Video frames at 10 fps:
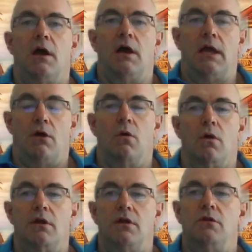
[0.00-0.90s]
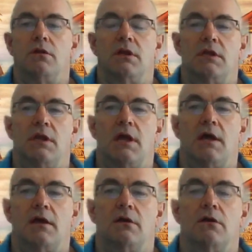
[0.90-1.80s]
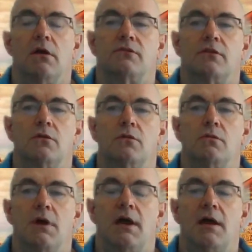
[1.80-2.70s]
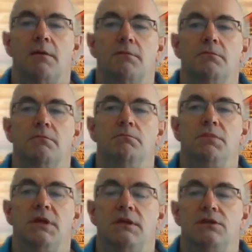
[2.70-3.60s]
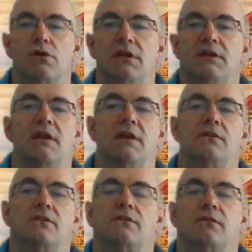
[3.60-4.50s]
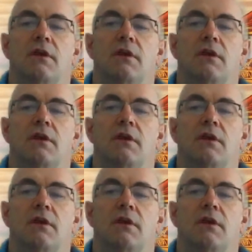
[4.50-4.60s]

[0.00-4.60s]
Or you can also be joint tenants.